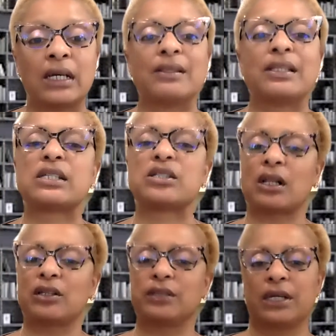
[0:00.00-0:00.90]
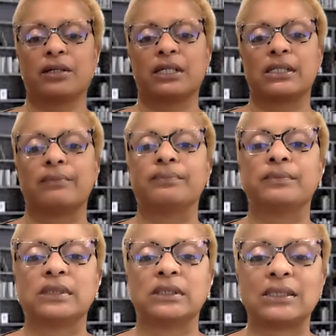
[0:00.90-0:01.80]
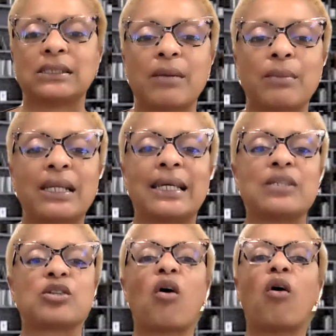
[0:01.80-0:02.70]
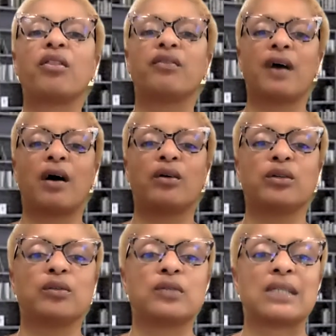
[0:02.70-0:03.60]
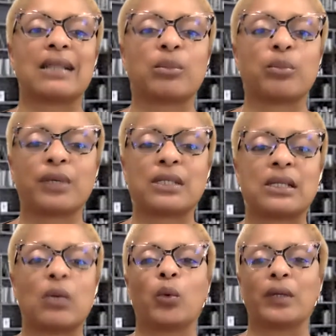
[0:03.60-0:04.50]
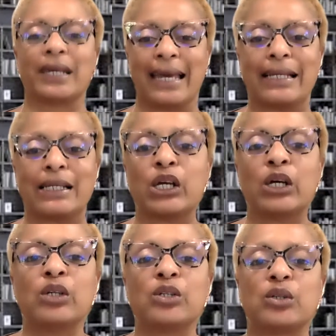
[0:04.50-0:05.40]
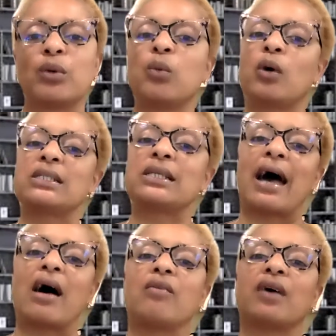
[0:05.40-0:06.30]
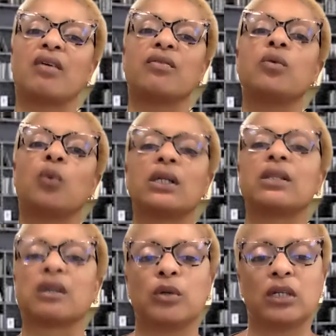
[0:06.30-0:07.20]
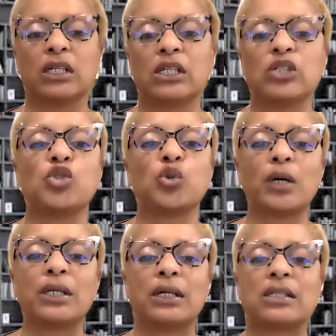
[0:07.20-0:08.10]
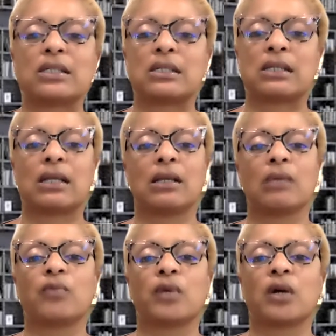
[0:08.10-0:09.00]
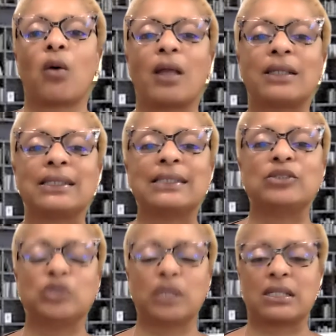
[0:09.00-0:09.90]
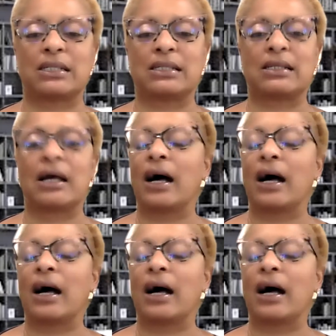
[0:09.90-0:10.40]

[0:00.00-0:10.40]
"This is solidarity, a statement against all the values that the president will negate. So we want to have everyone in the community join us to stand up for equality, justice,